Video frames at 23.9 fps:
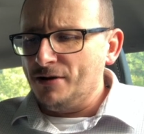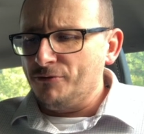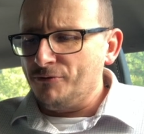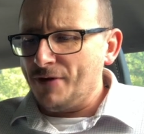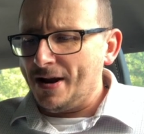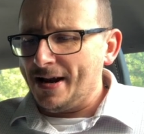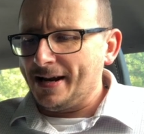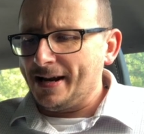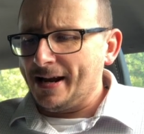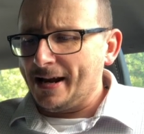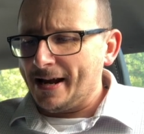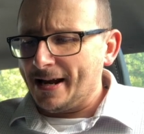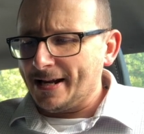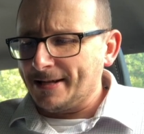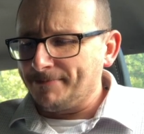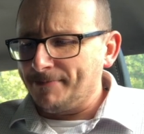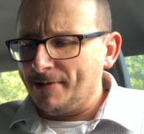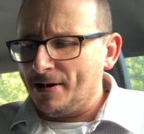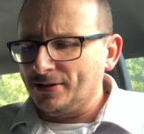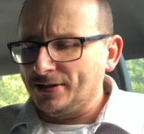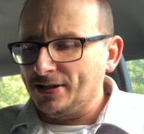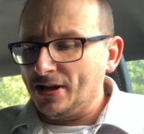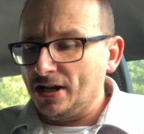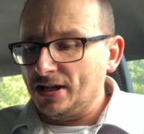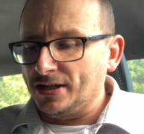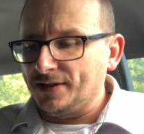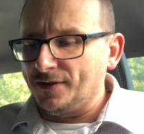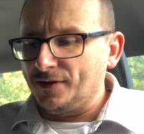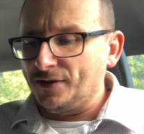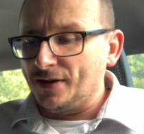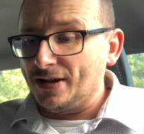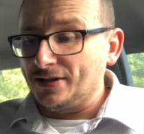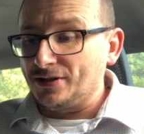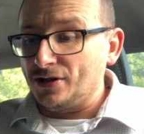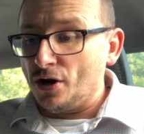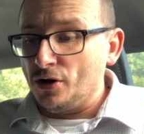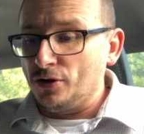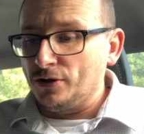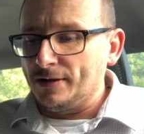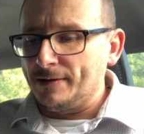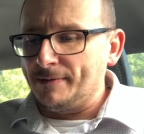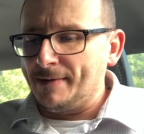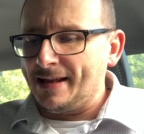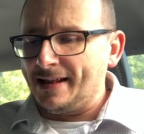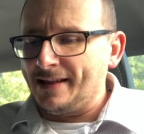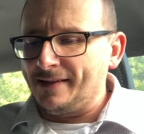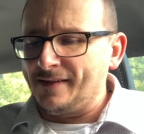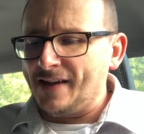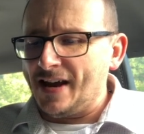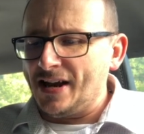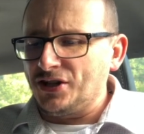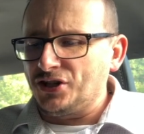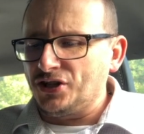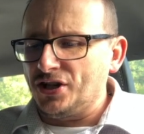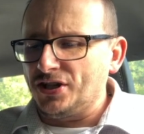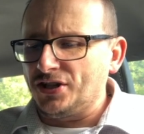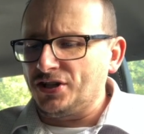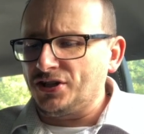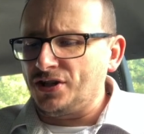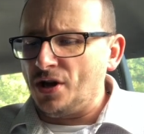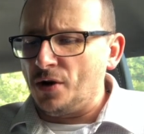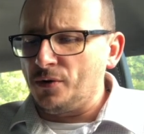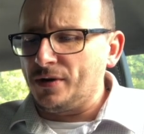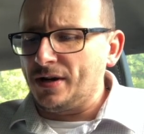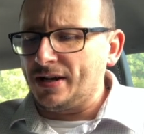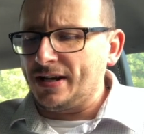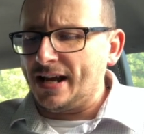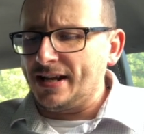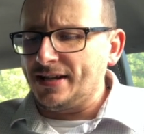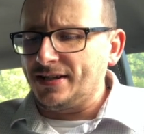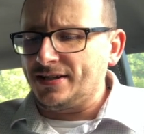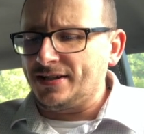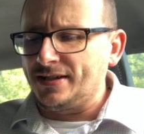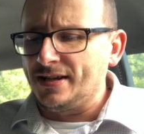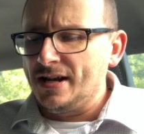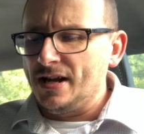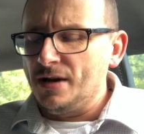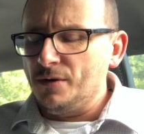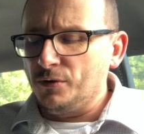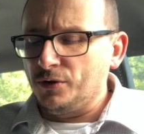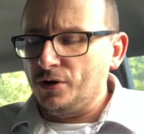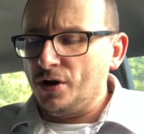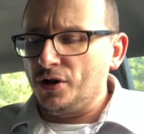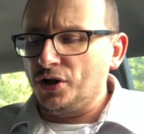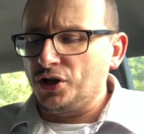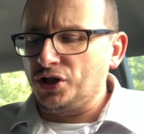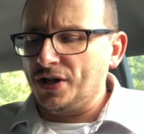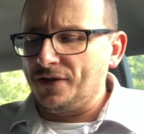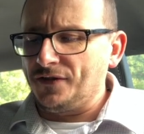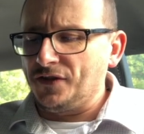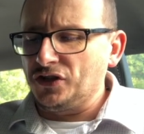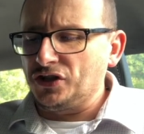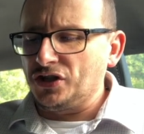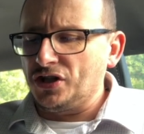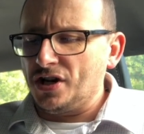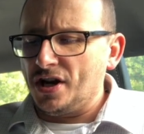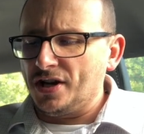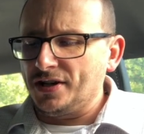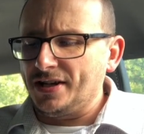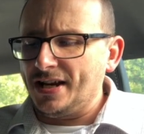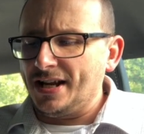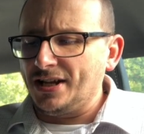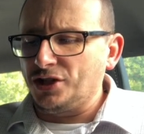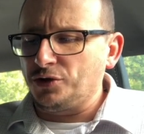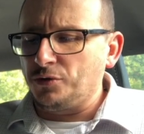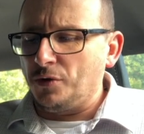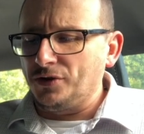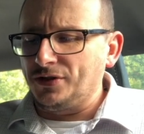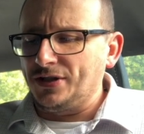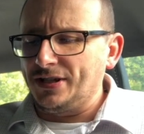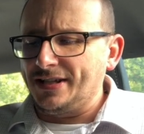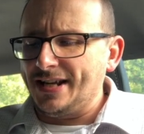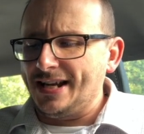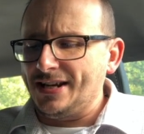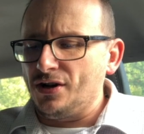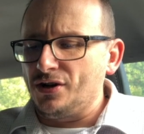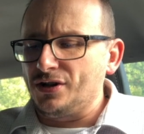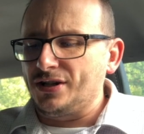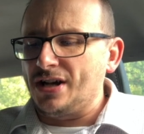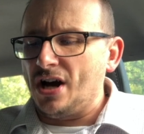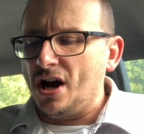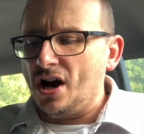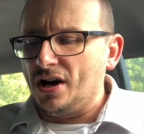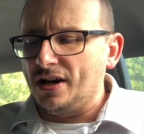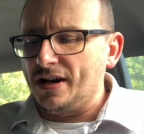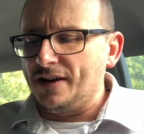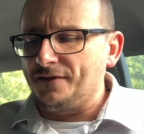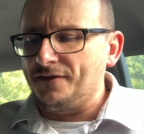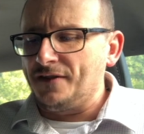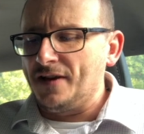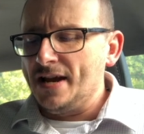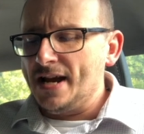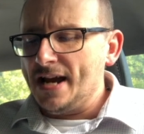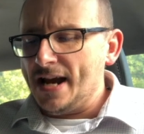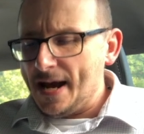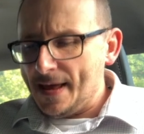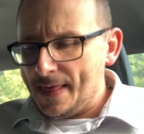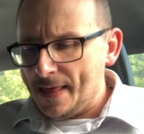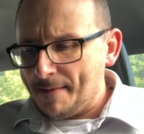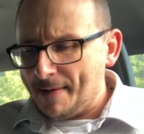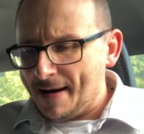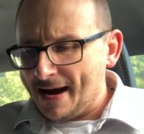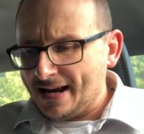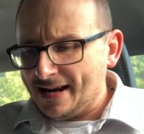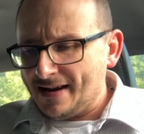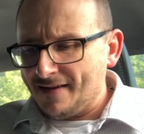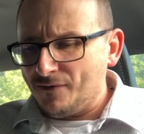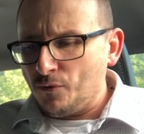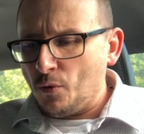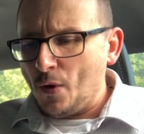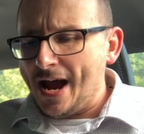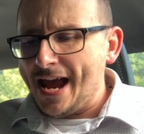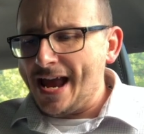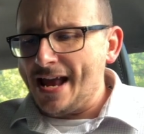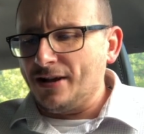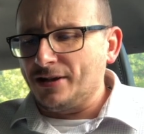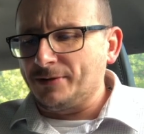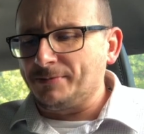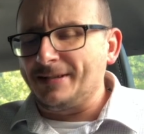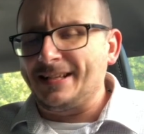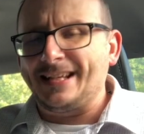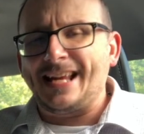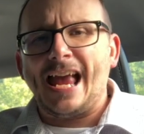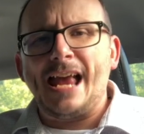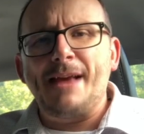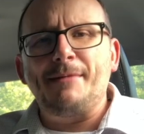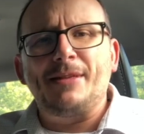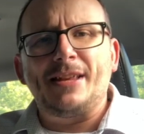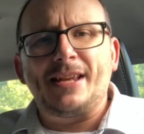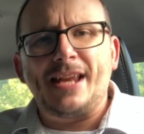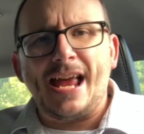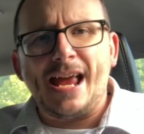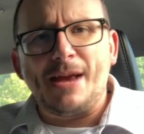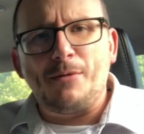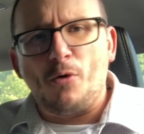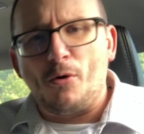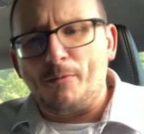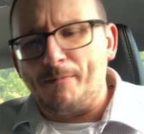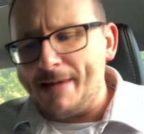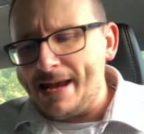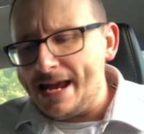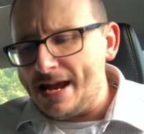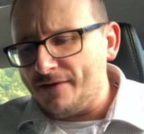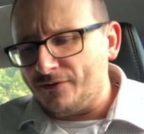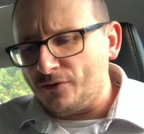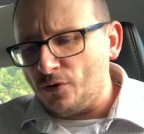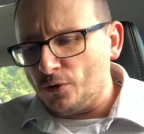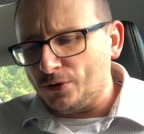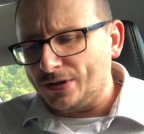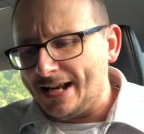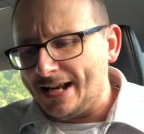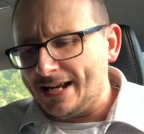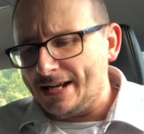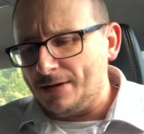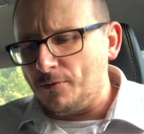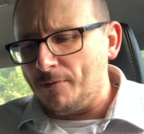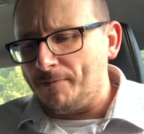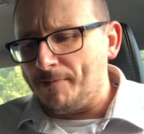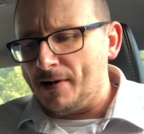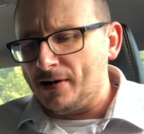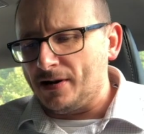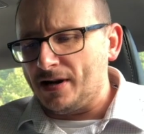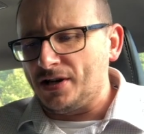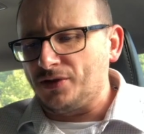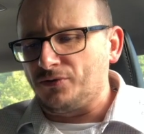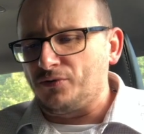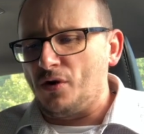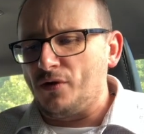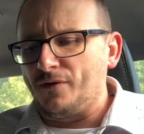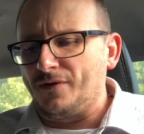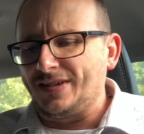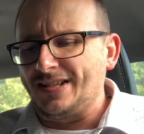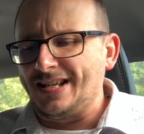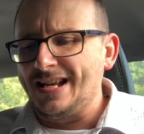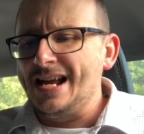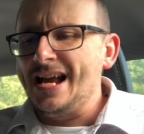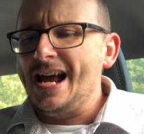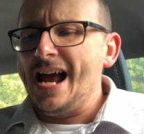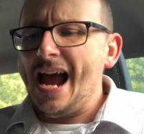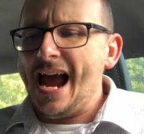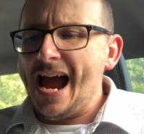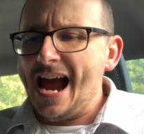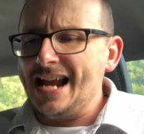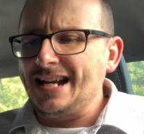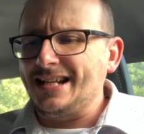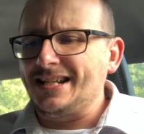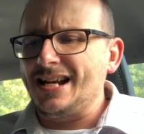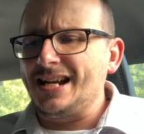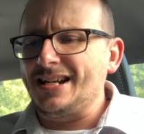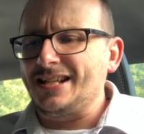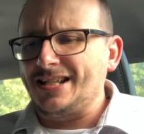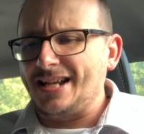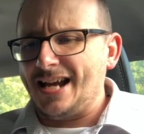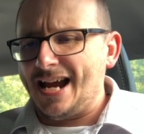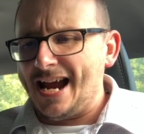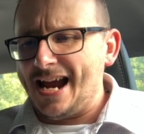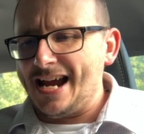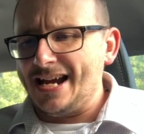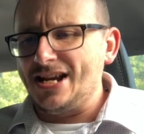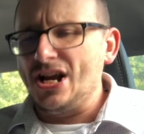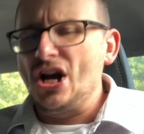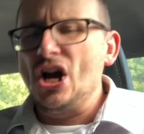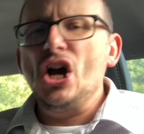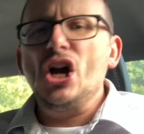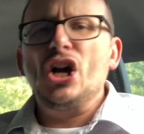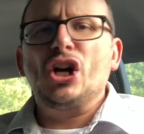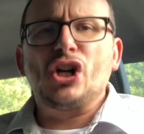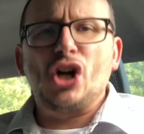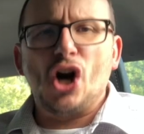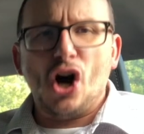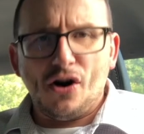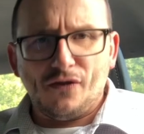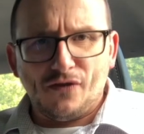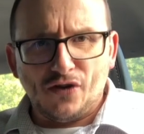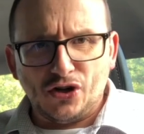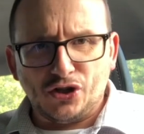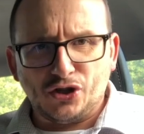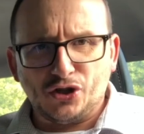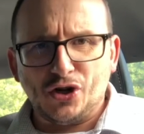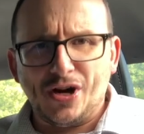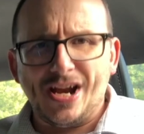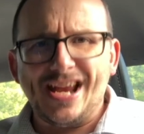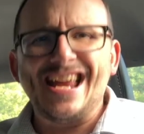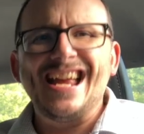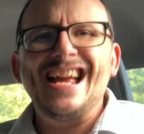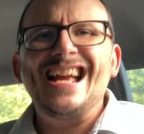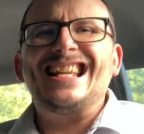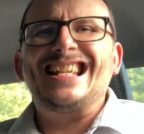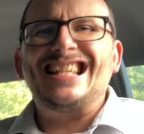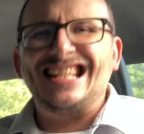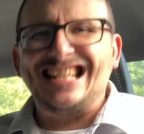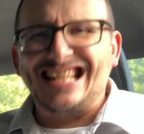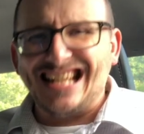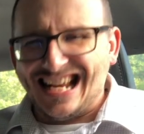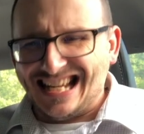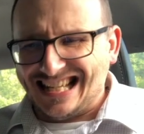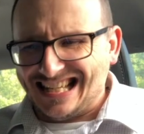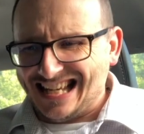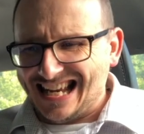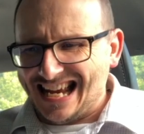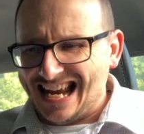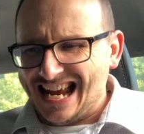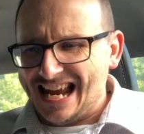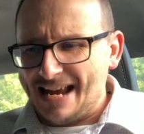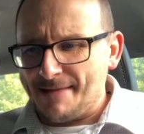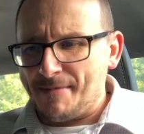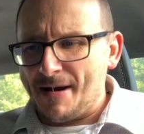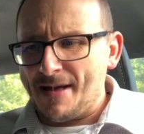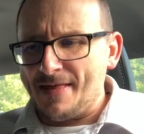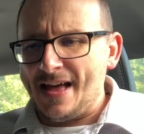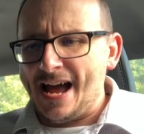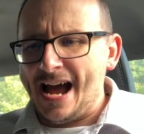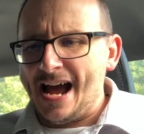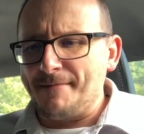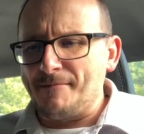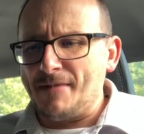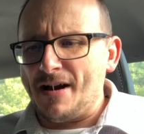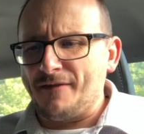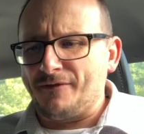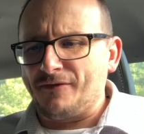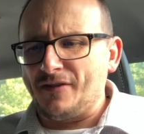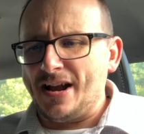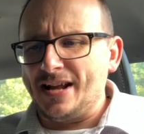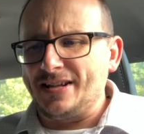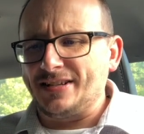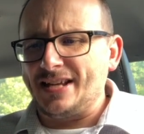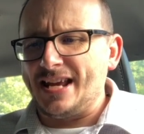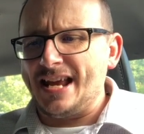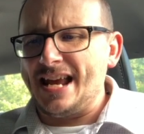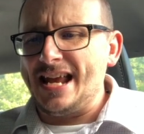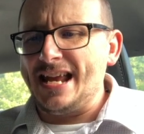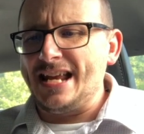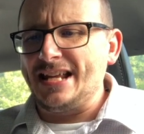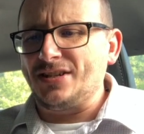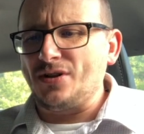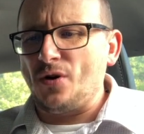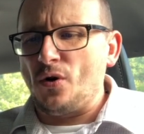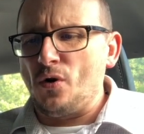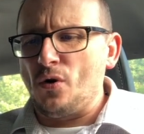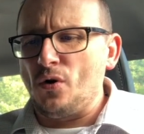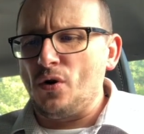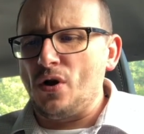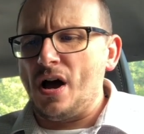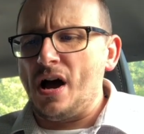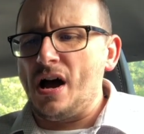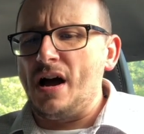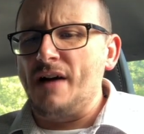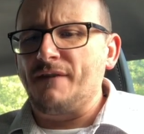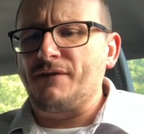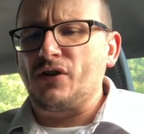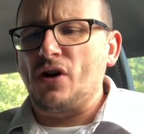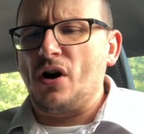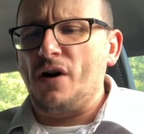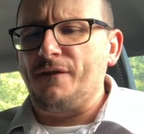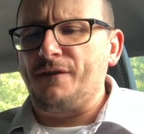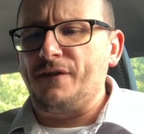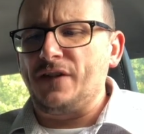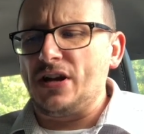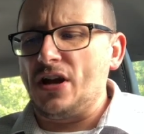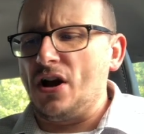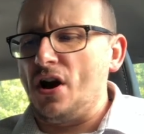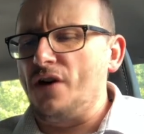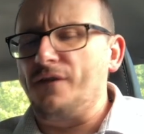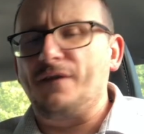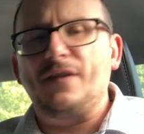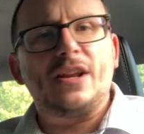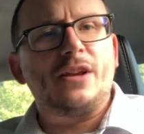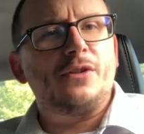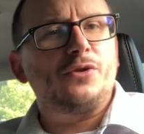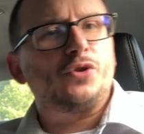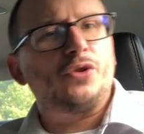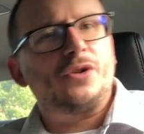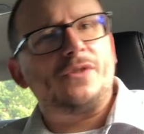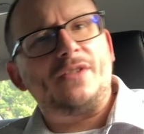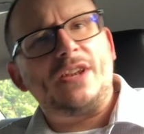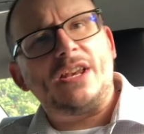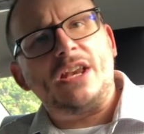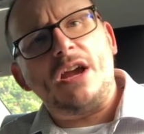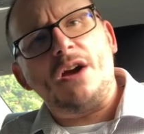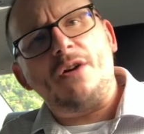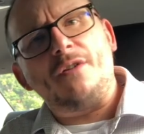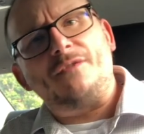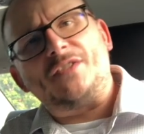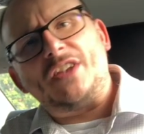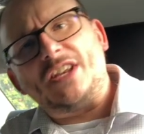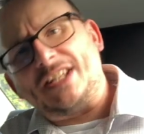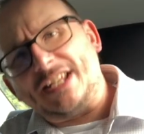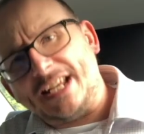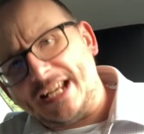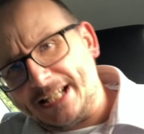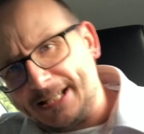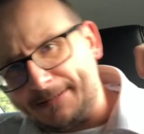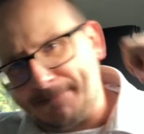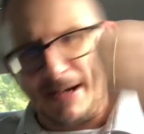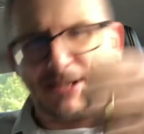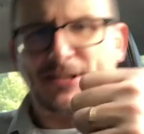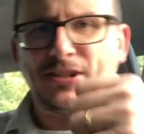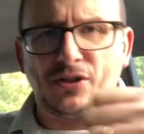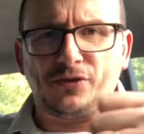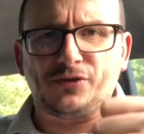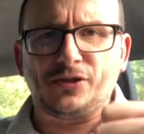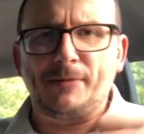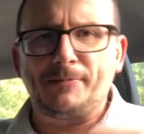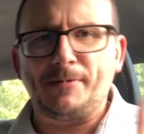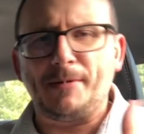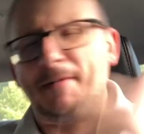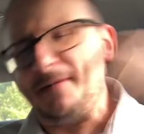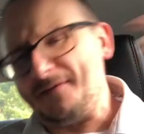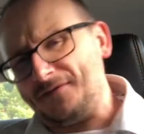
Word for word: Reading against Barnsley. Huddersfield against Hull in the Battle of the H's. Stoke against, we'll go to Sheffield United. And Swansea take on Cardiff in the Battle of Wales. But the game of the day will be, of course, Ewood Park as Rovers entertain Coventry City. But that, my friends, is all I've got for you. Hopefully you enjoyed the video. If you did, smash your thumbs up.